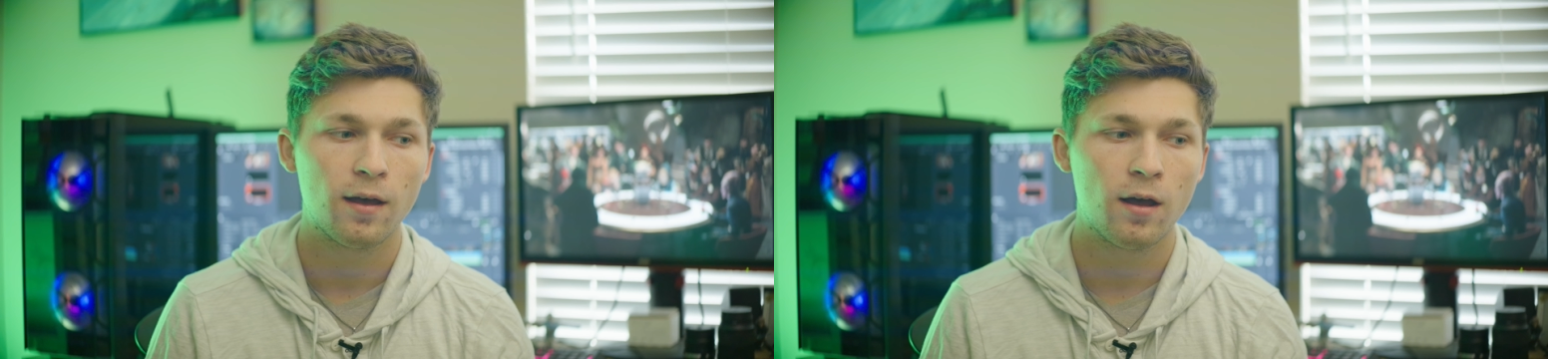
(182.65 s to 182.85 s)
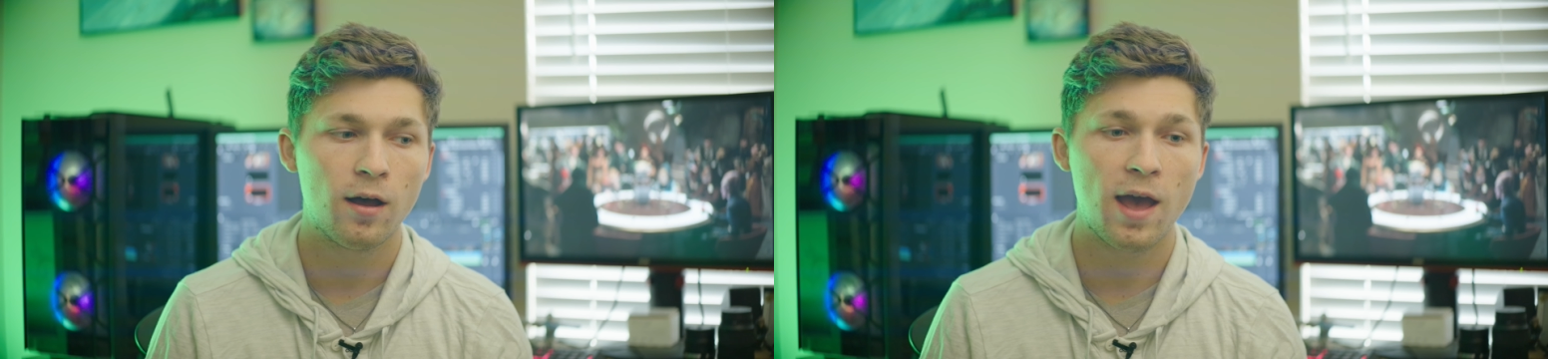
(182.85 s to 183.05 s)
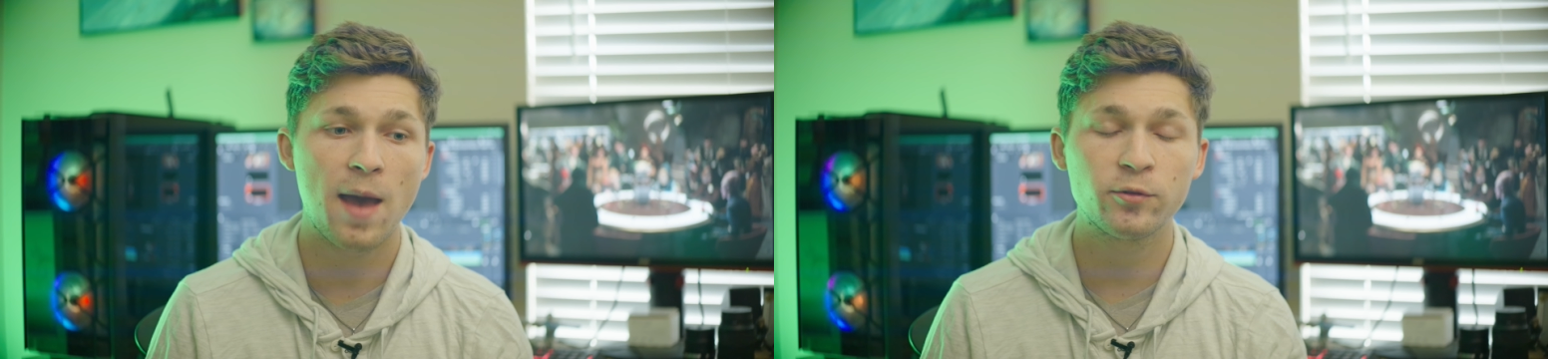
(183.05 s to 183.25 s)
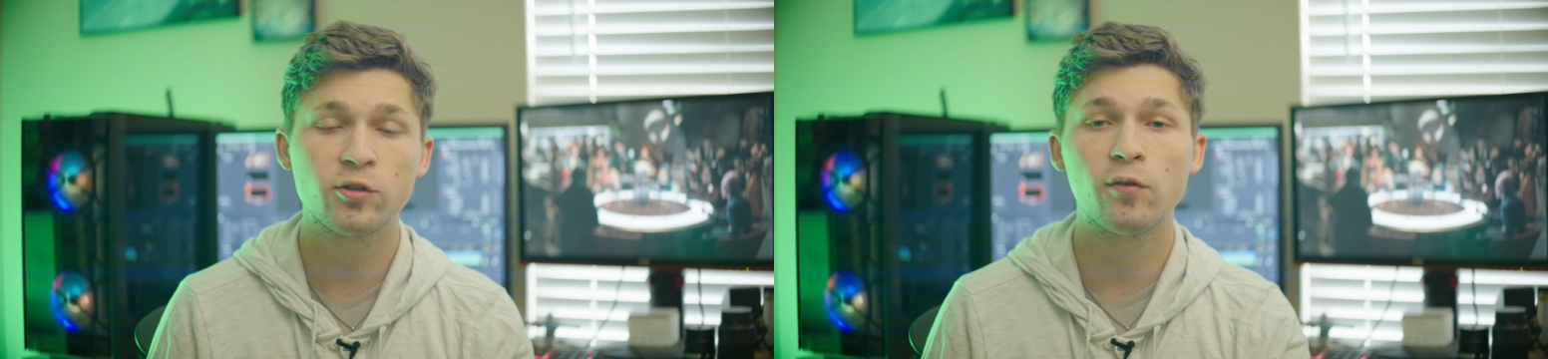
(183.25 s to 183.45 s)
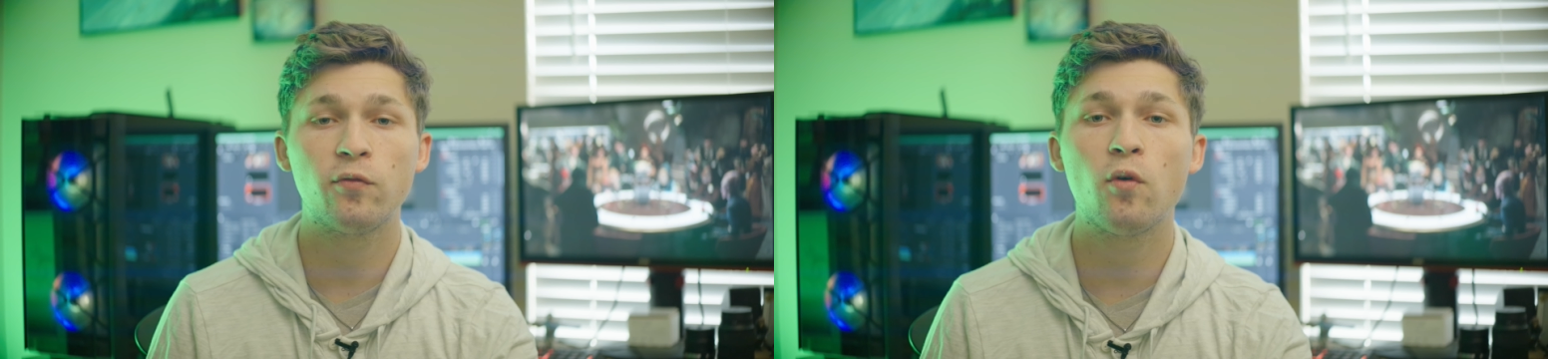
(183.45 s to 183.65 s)

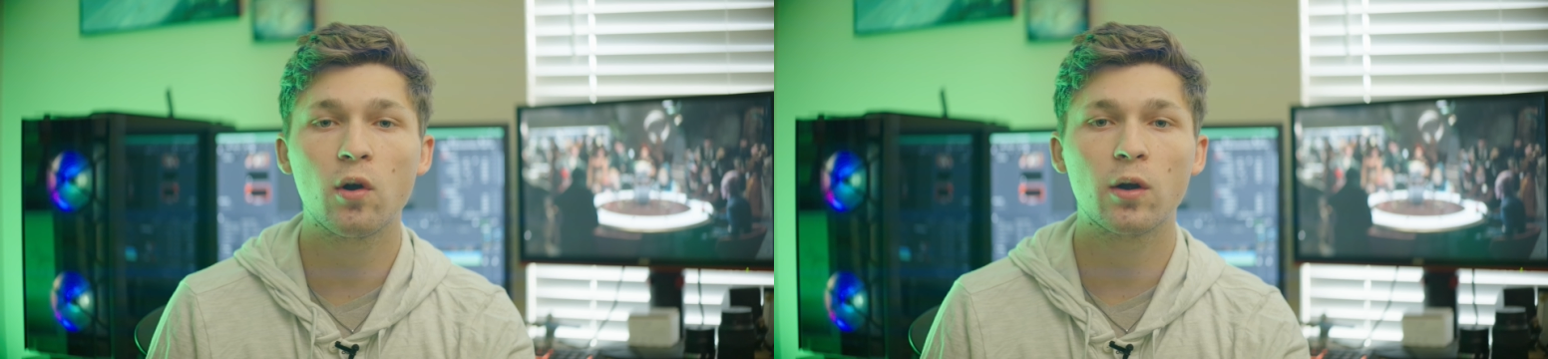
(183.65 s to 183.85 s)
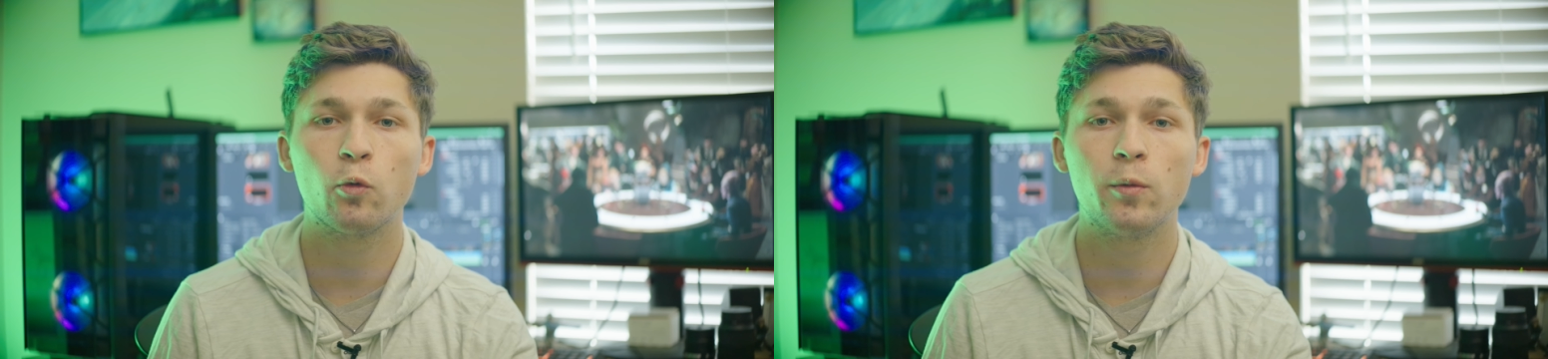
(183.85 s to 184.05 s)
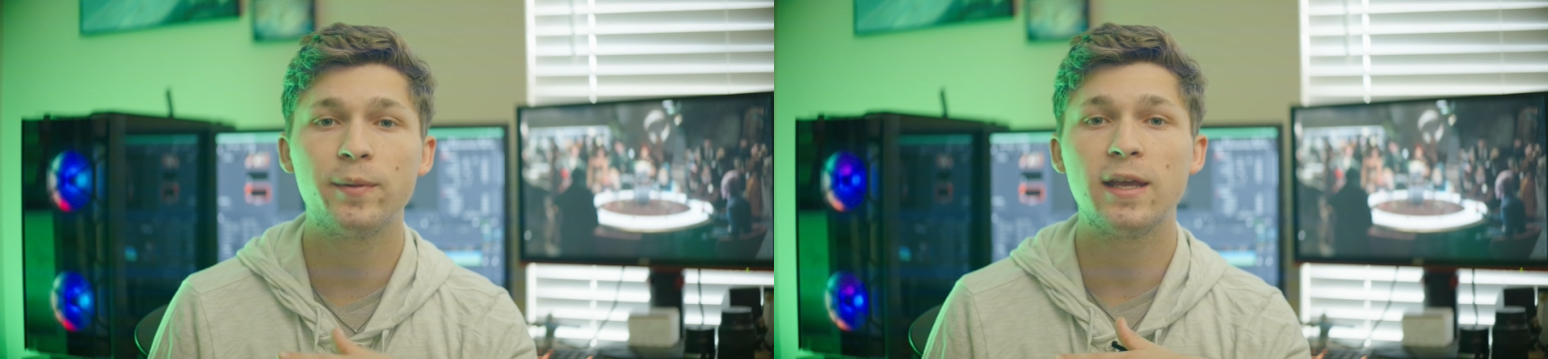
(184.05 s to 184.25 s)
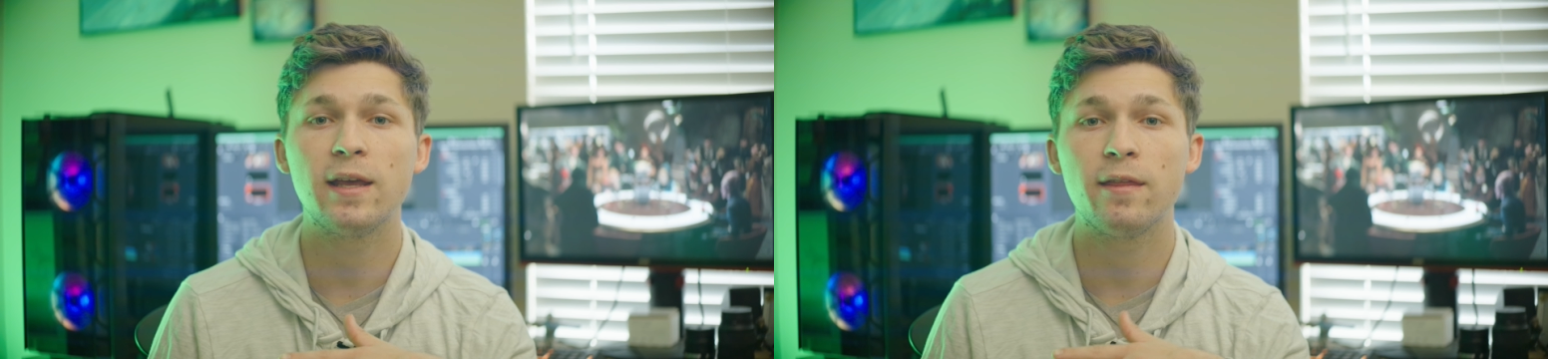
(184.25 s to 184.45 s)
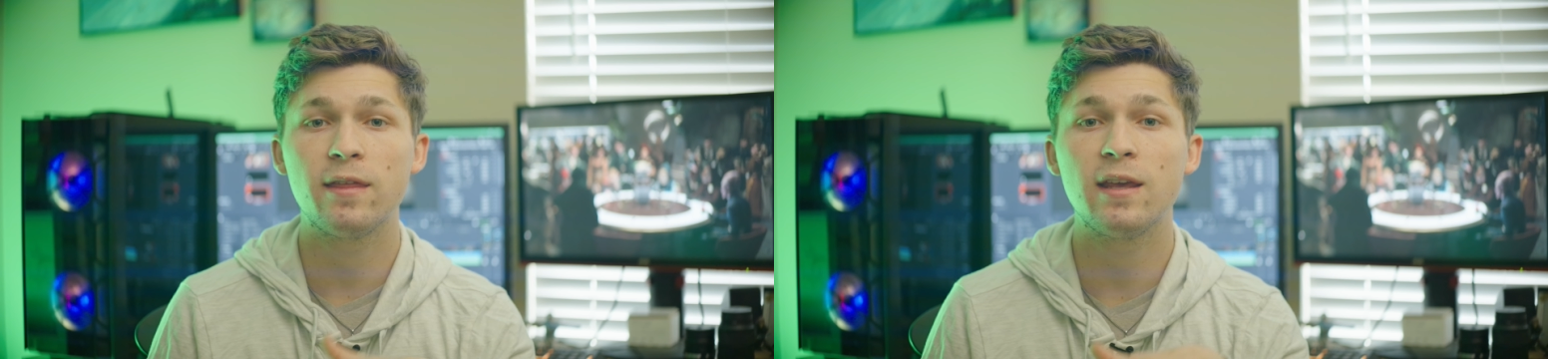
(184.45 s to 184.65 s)
Episode 4 will
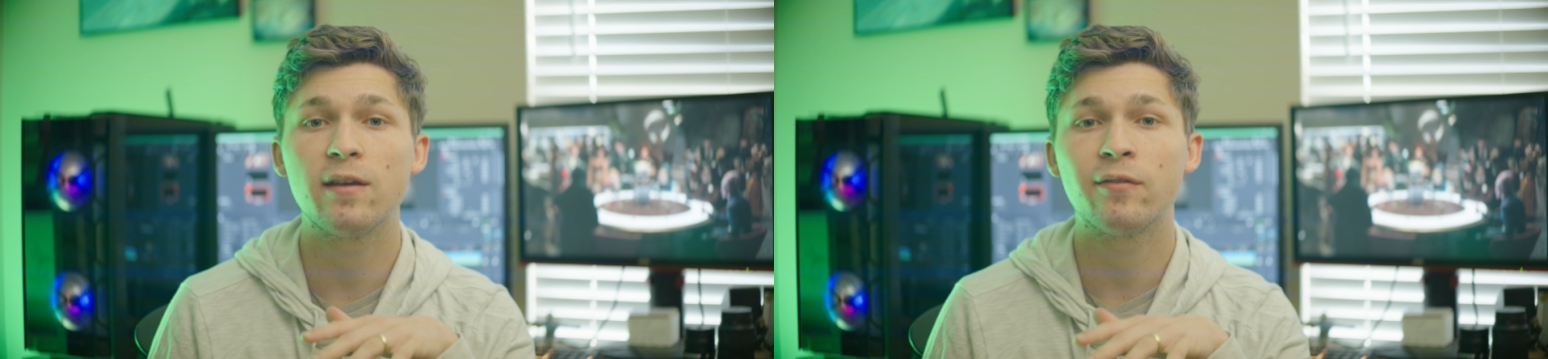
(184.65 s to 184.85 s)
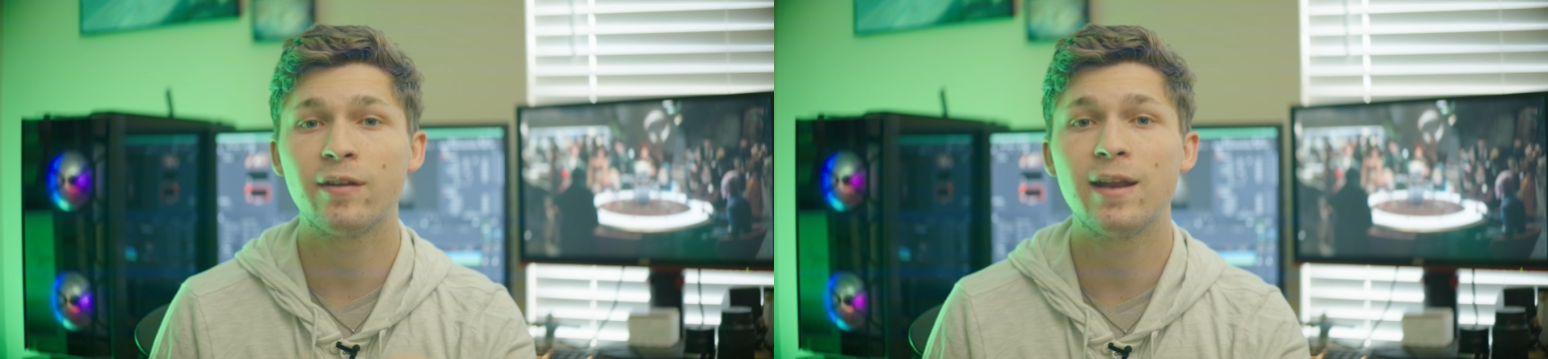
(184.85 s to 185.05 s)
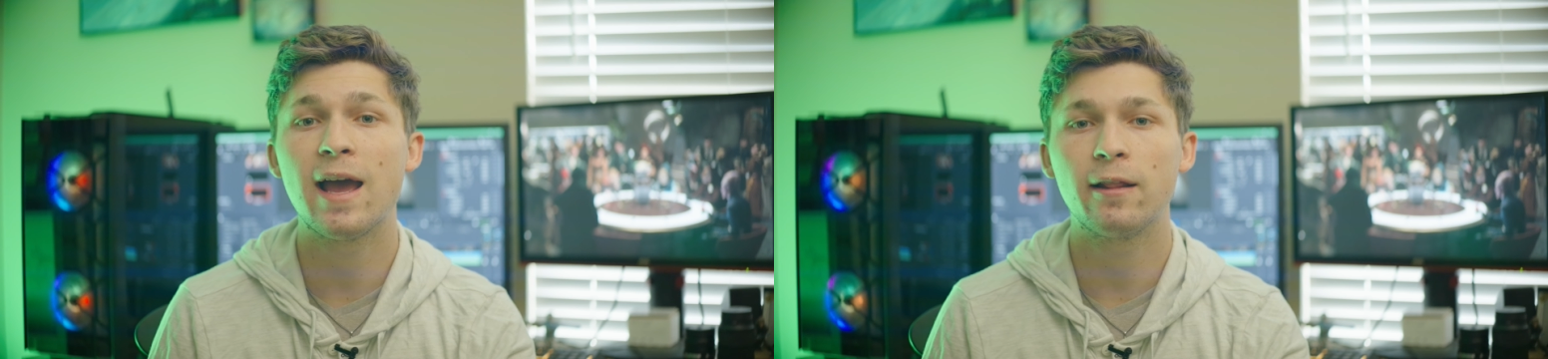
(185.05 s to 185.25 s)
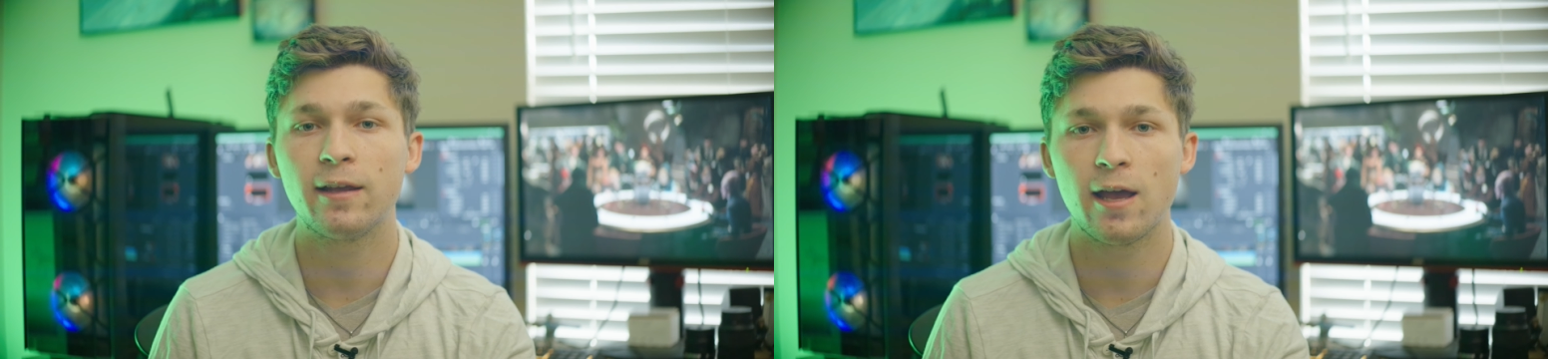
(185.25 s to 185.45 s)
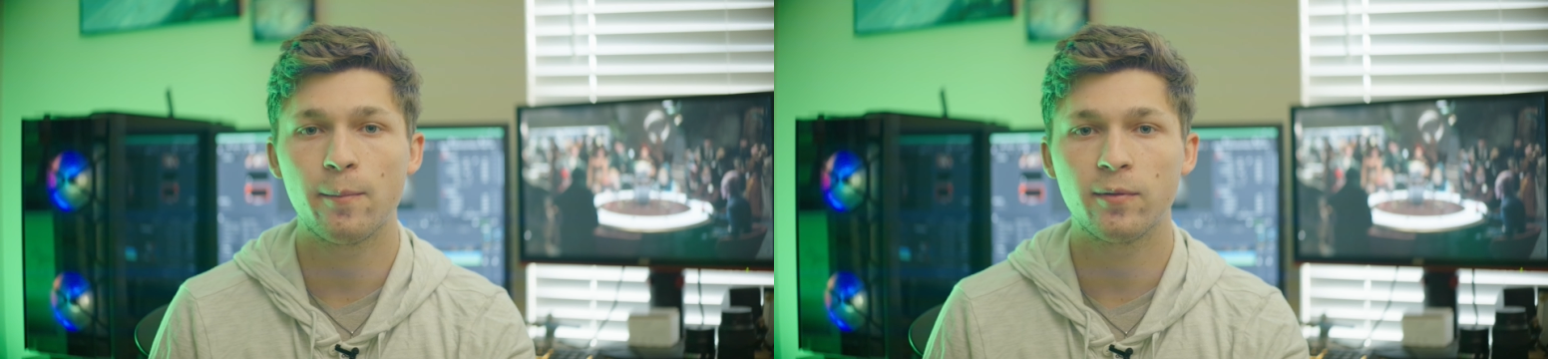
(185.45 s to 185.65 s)
be the
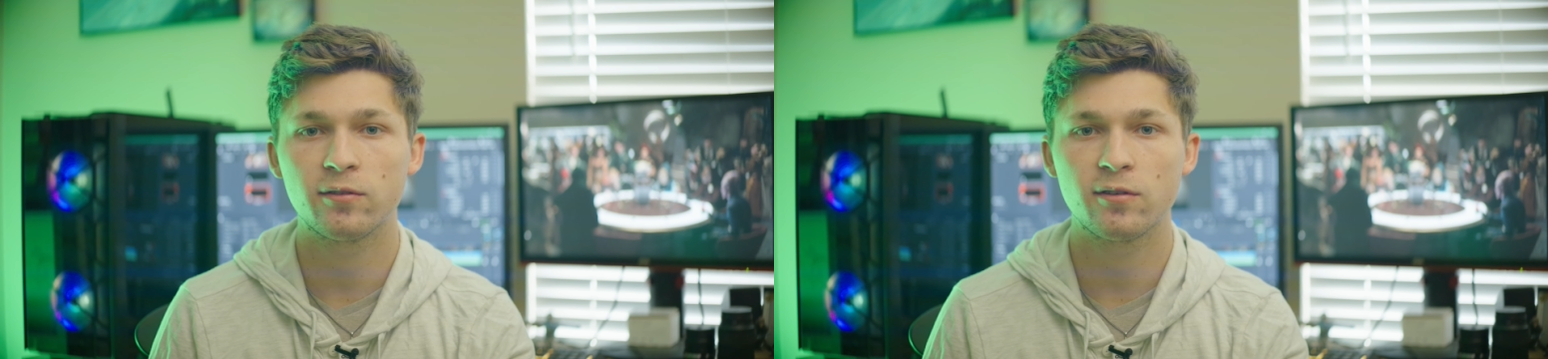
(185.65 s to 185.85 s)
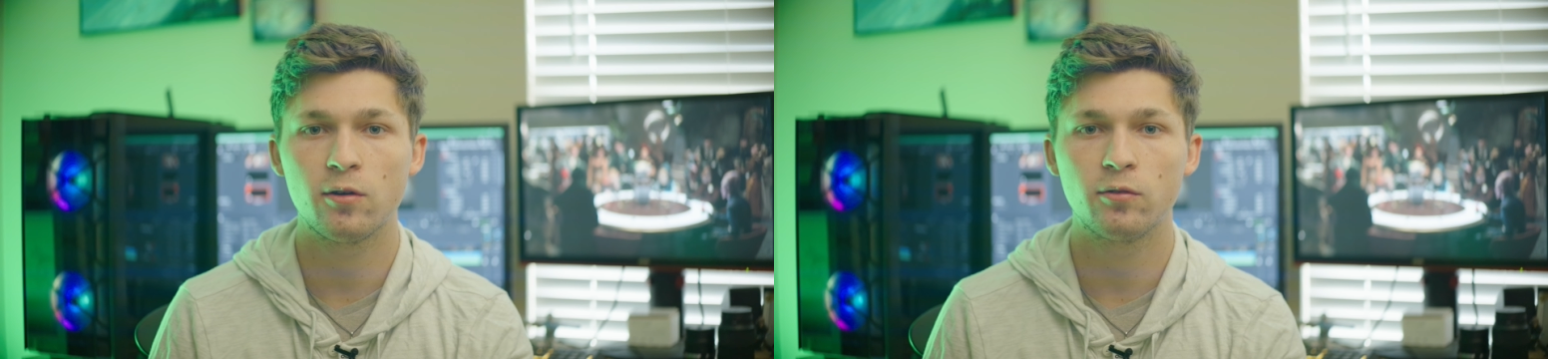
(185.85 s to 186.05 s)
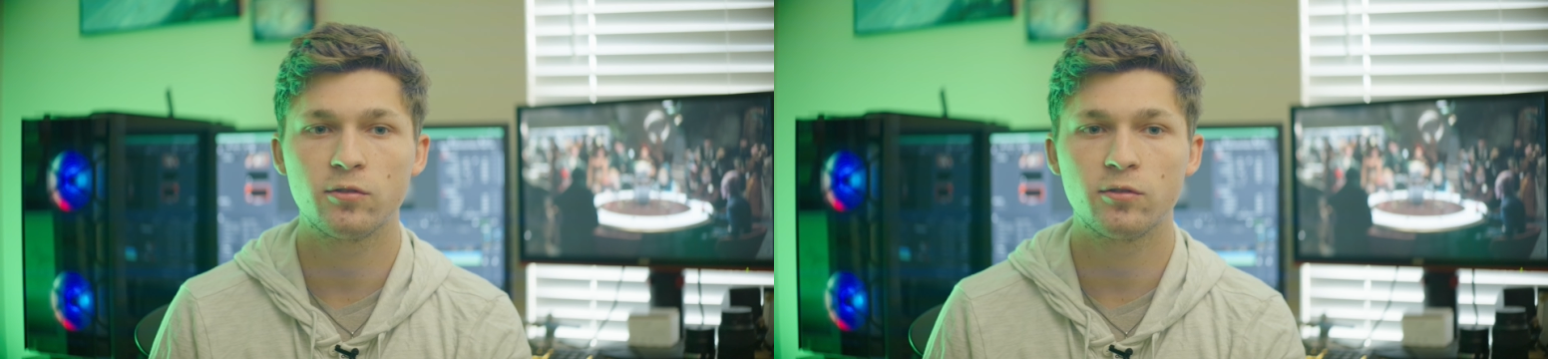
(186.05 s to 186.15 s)
finale episode.